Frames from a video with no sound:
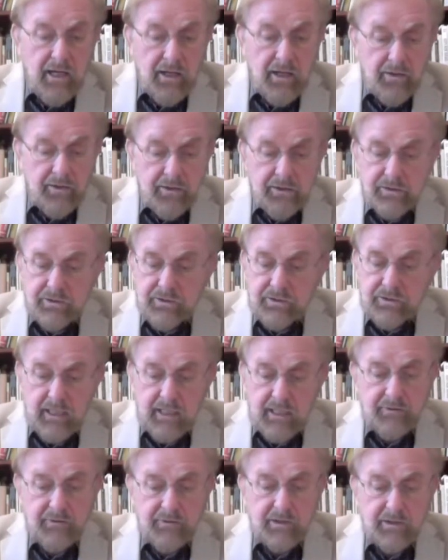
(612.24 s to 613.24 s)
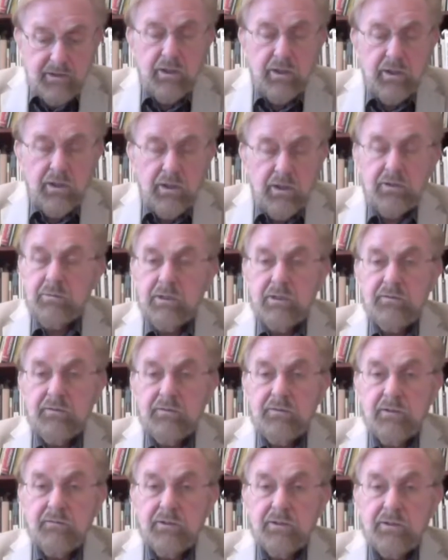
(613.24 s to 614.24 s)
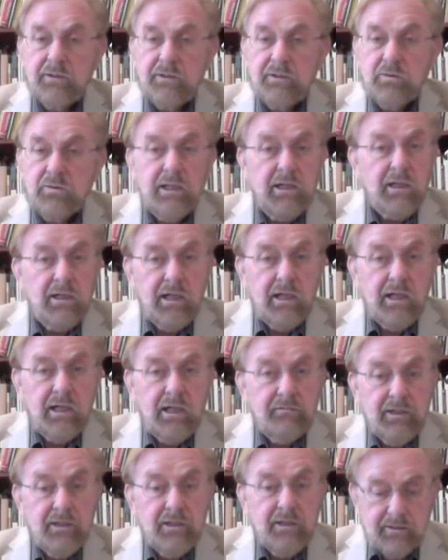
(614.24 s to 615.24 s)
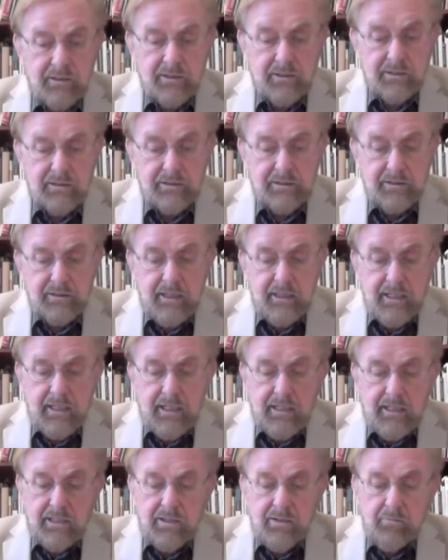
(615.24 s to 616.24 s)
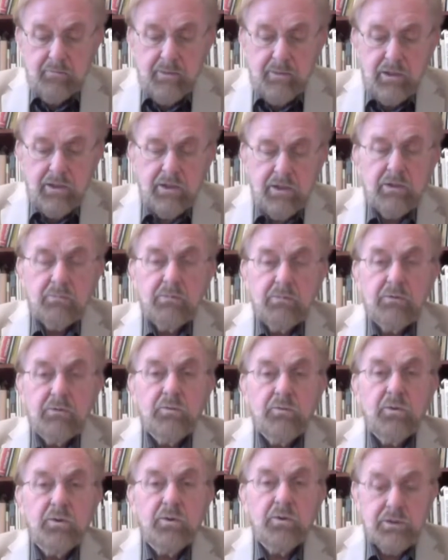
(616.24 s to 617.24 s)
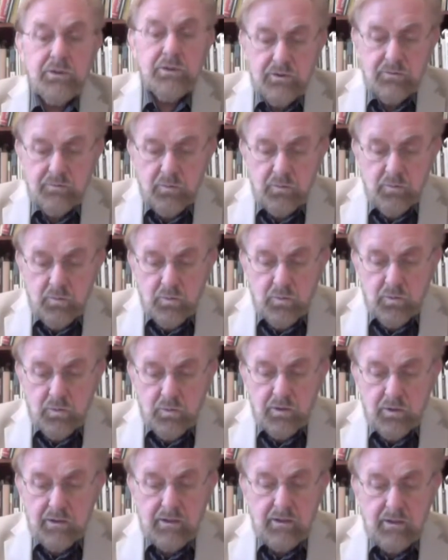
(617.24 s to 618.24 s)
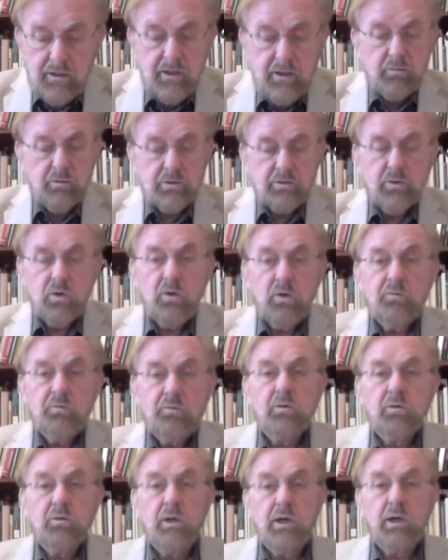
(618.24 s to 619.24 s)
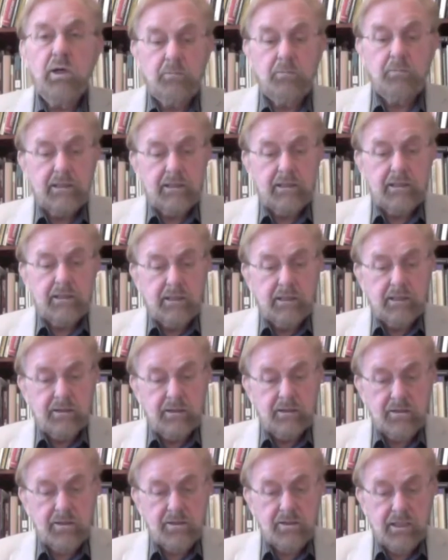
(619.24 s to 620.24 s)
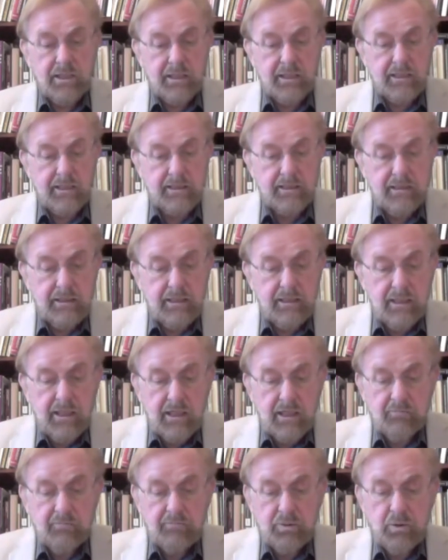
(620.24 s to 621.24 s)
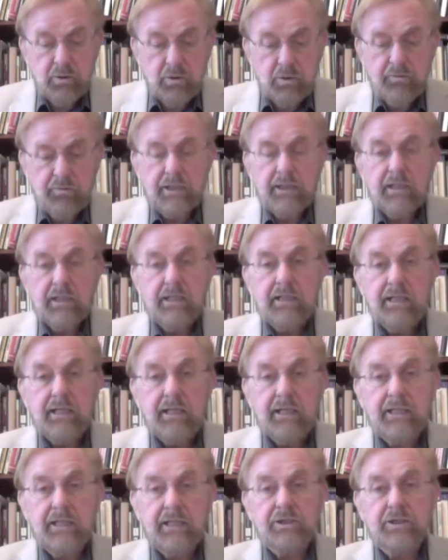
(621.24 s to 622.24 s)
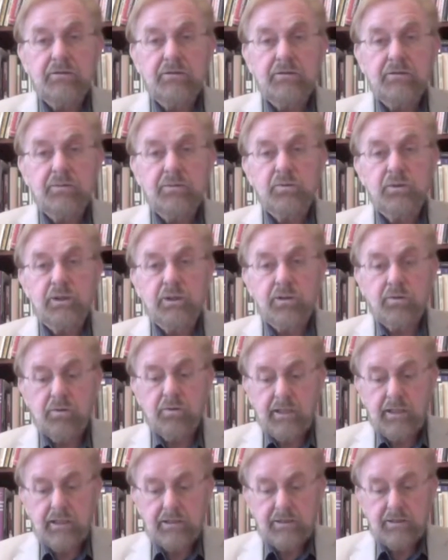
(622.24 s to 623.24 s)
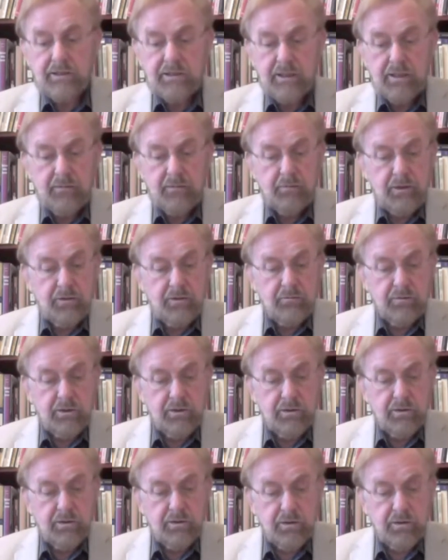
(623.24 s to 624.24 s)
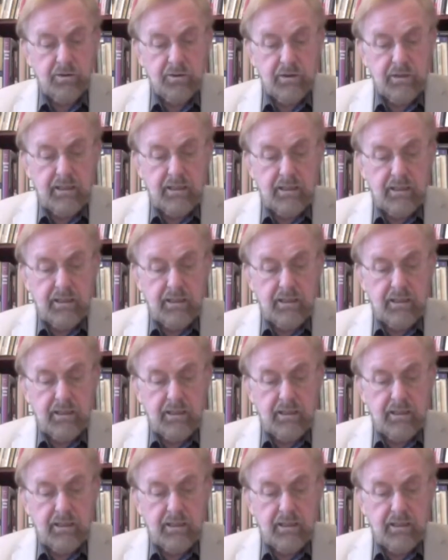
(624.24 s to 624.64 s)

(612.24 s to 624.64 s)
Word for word: there's evidence, quite a bit of evidence, quite a lot of evidence, that America before the Civil War was overwhelmingly on the side of proving a connection between Christ's imminent return